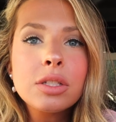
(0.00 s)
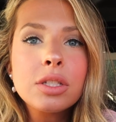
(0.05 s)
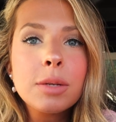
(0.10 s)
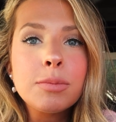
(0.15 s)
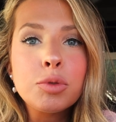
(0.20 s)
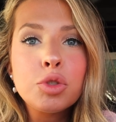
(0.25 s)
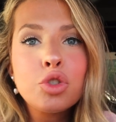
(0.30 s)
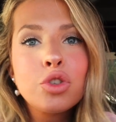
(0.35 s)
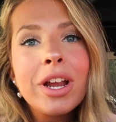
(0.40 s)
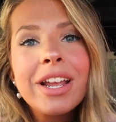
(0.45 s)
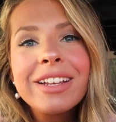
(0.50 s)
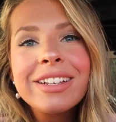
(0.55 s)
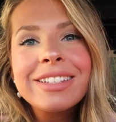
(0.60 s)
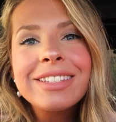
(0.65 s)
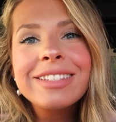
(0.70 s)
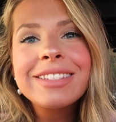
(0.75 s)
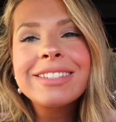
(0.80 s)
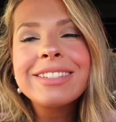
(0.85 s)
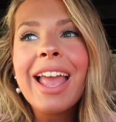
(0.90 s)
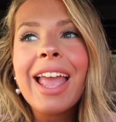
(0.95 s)
Some
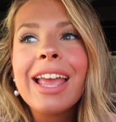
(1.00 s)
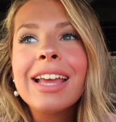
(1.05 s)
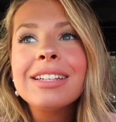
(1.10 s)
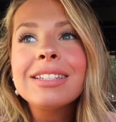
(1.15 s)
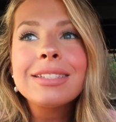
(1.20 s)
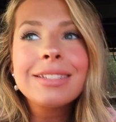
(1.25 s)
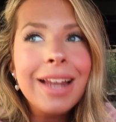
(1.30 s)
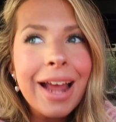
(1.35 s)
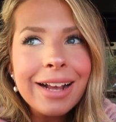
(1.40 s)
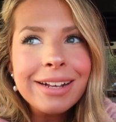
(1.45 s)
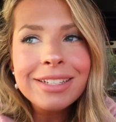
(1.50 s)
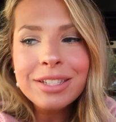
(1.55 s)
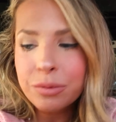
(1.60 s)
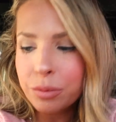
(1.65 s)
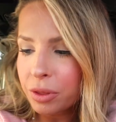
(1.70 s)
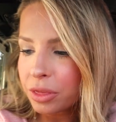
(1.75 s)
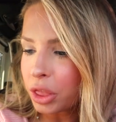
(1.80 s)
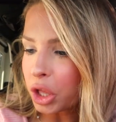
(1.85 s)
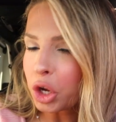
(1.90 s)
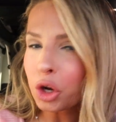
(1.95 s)
drinks and snacks
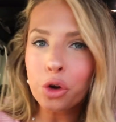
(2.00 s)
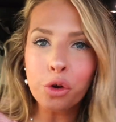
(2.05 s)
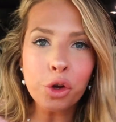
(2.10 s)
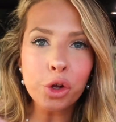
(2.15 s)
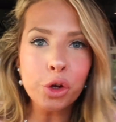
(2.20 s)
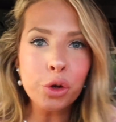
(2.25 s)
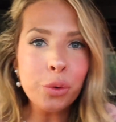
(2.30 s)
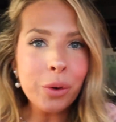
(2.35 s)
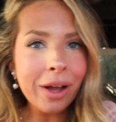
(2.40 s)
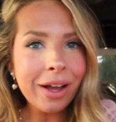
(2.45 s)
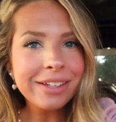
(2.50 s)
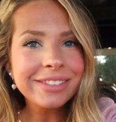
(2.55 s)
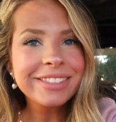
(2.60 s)
with the crew.